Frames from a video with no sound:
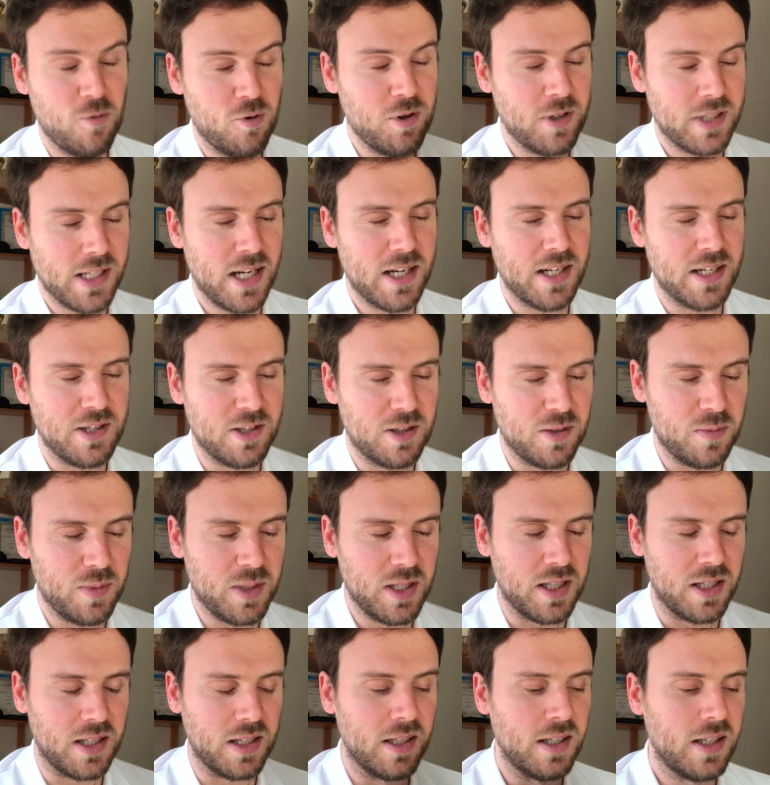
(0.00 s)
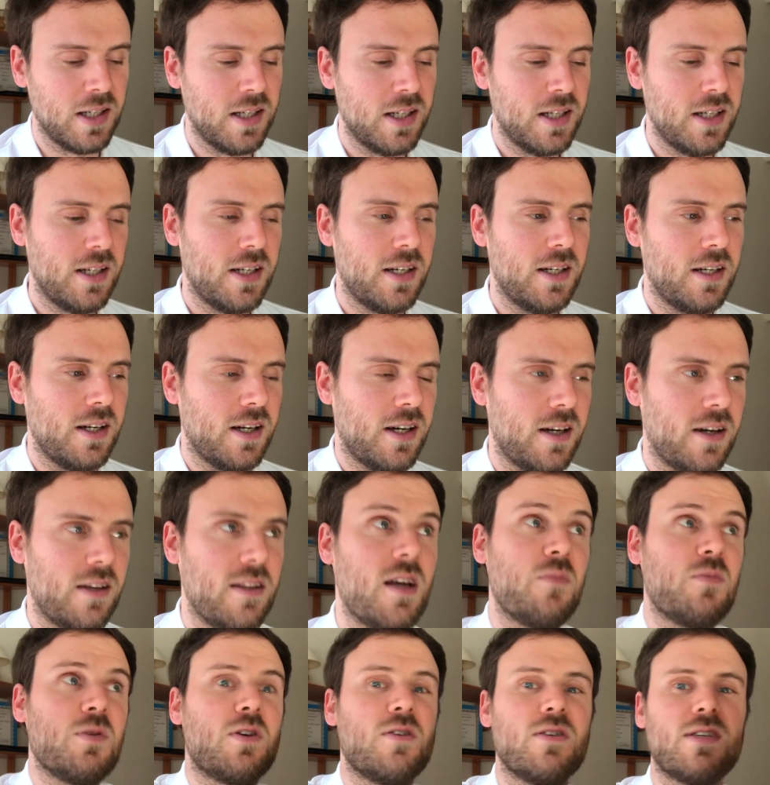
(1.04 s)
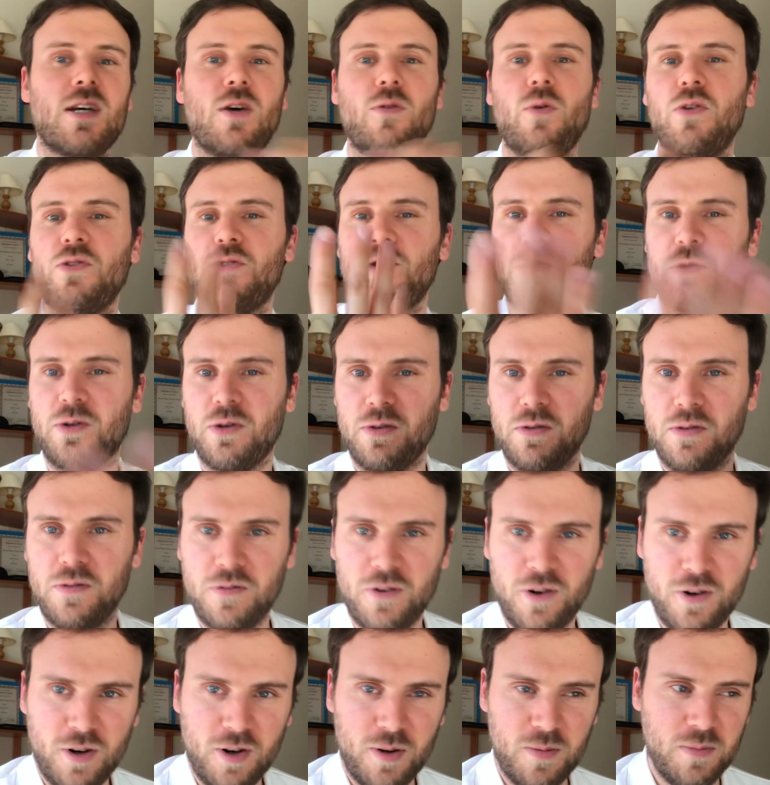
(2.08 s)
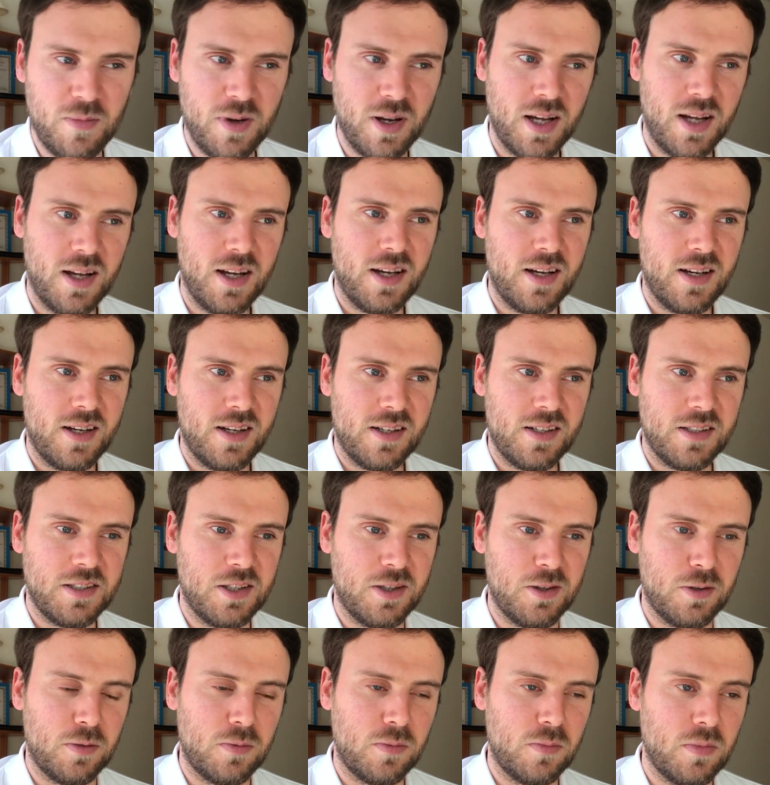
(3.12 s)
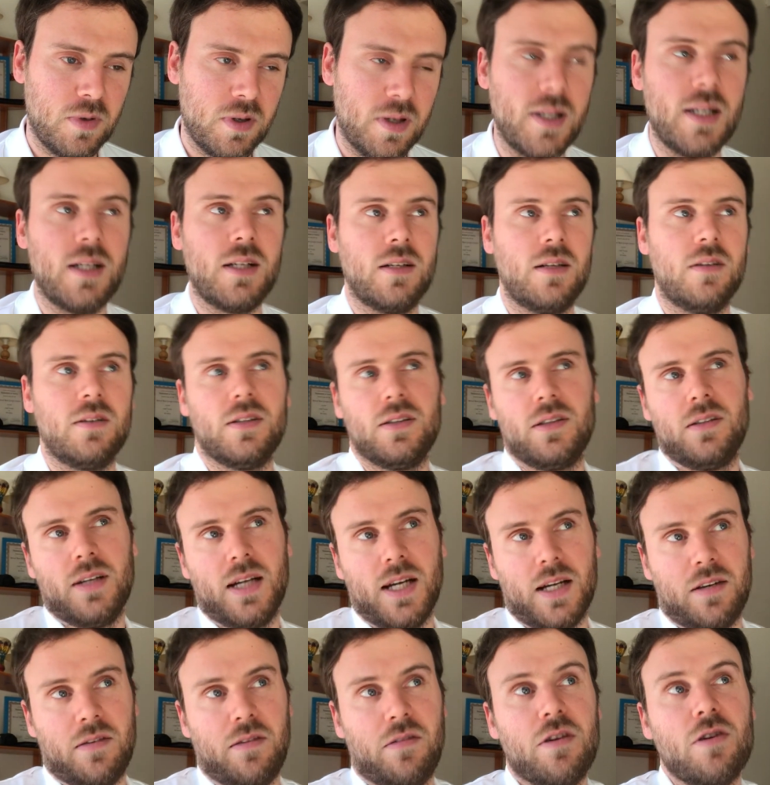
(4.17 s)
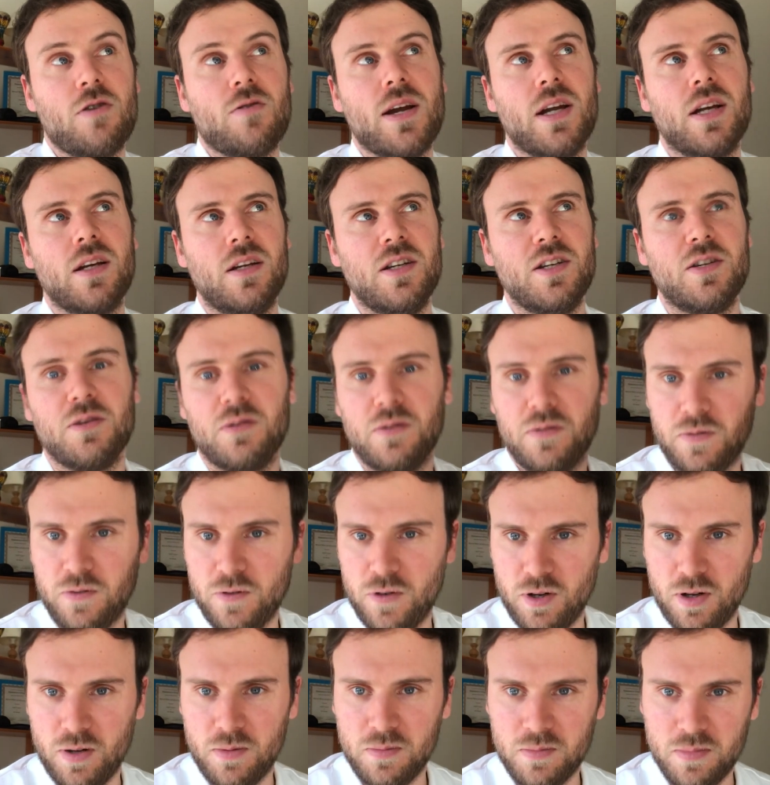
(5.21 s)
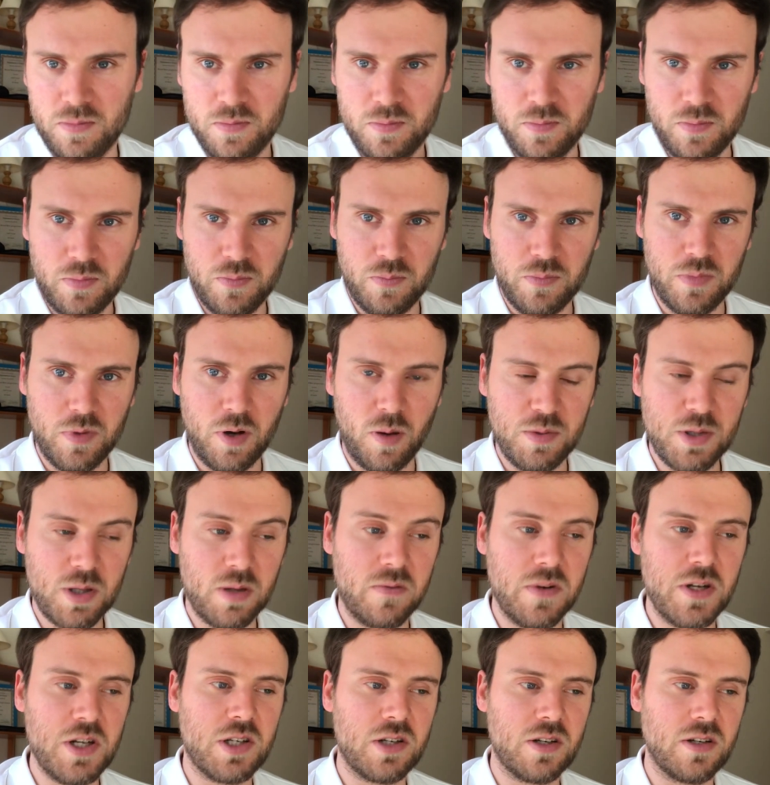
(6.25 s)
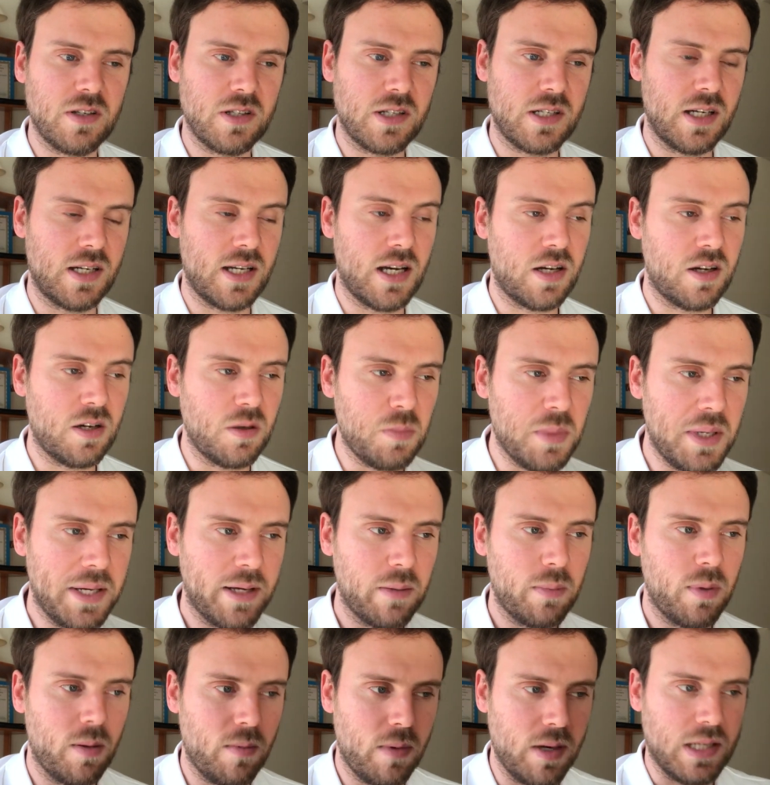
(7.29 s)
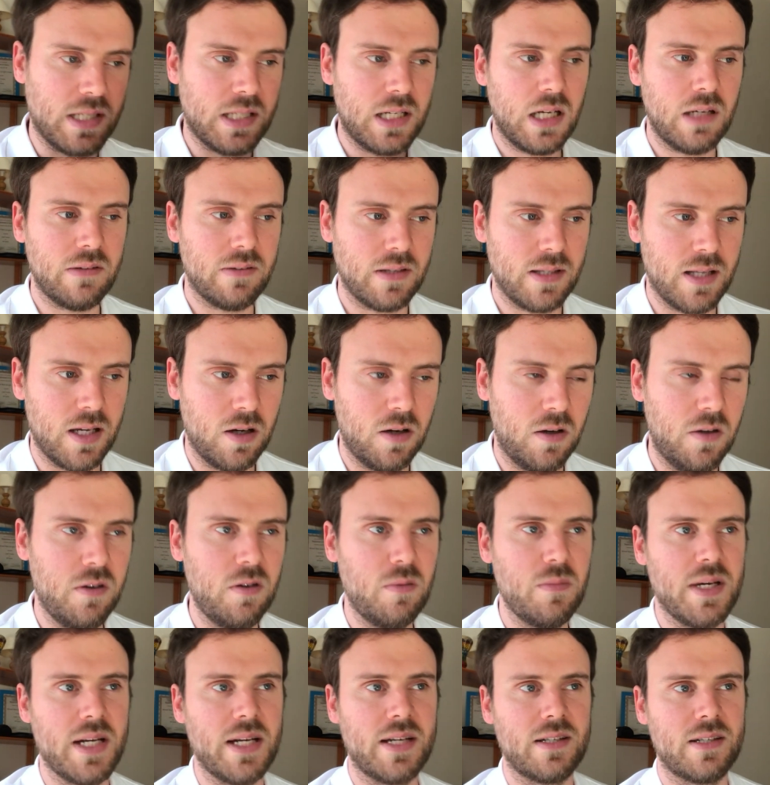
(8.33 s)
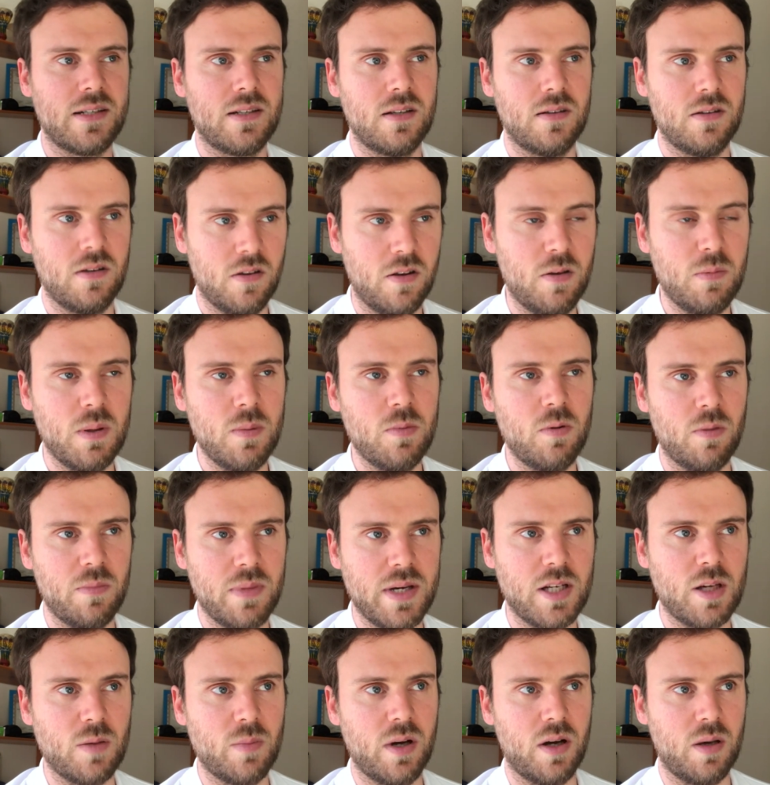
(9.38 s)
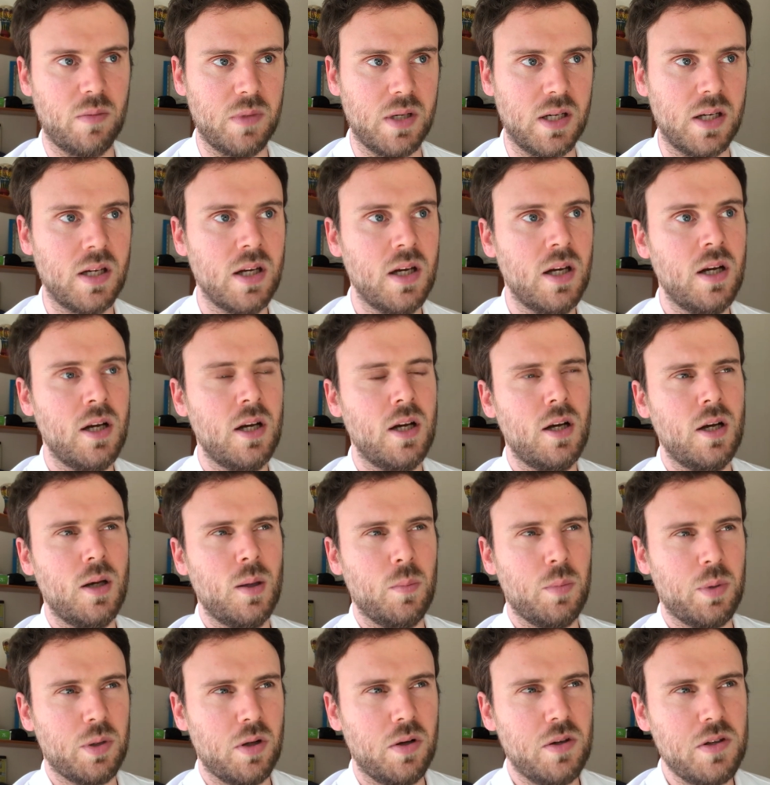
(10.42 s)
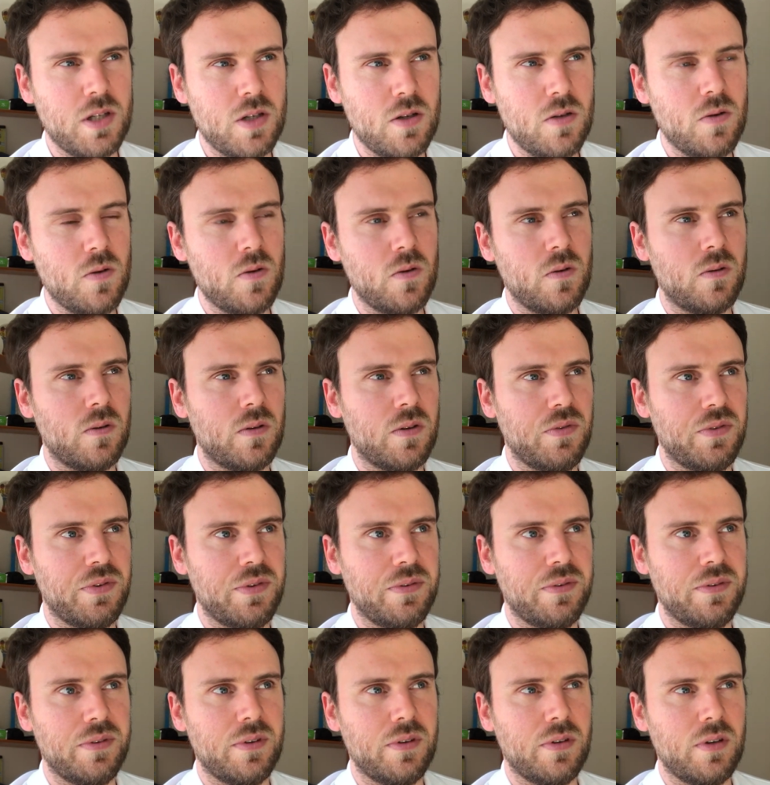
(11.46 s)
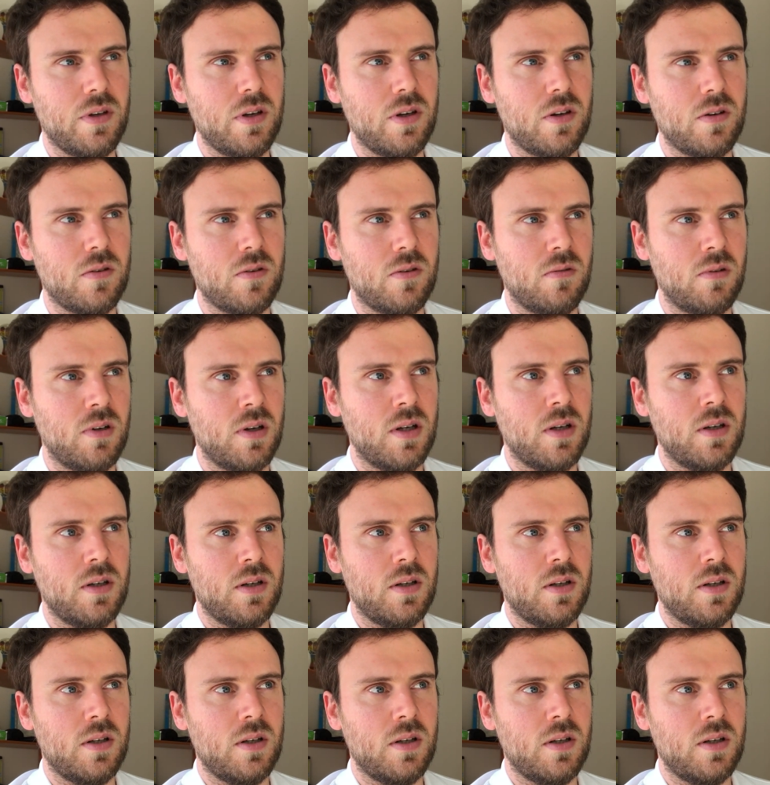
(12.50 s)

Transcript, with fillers: most likely to be uh, not because I want to confirm you know like theoretically confirm observations that I can make about myself and that other makes other people make about me but also you know